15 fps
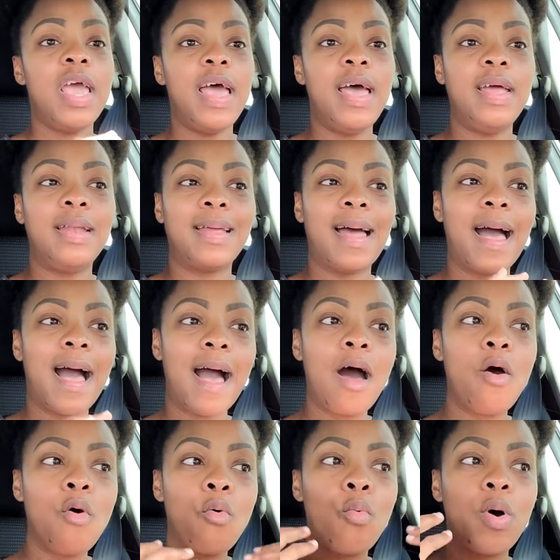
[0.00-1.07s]
and
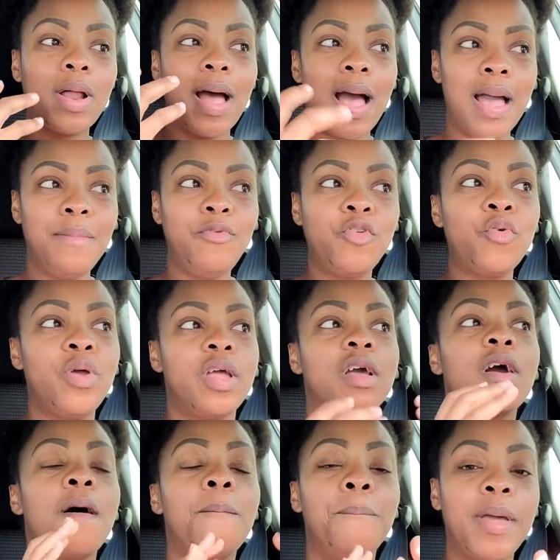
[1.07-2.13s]
how what I'm doing
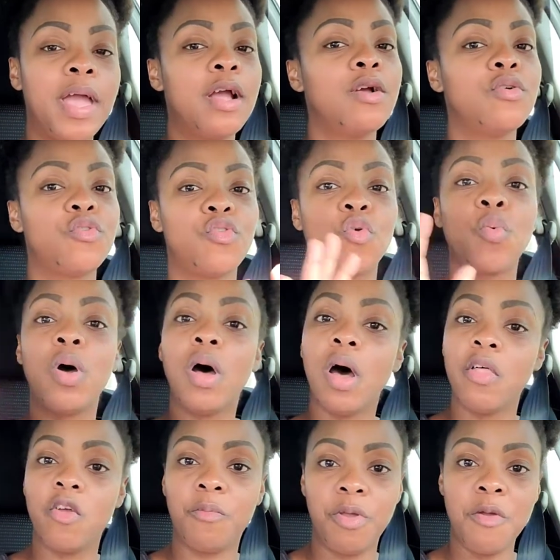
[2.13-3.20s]
compares to what
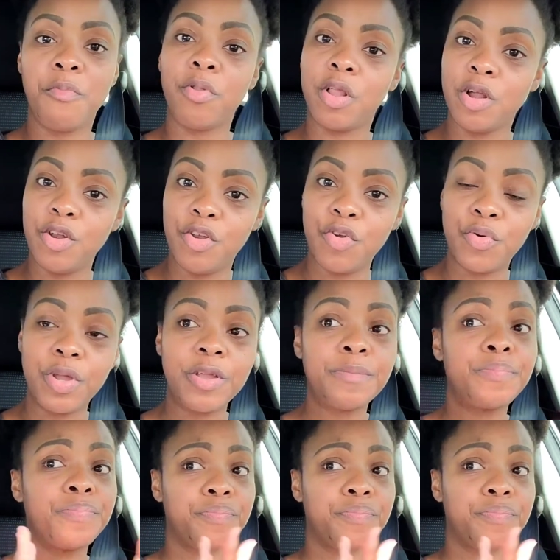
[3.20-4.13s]
other people are doing.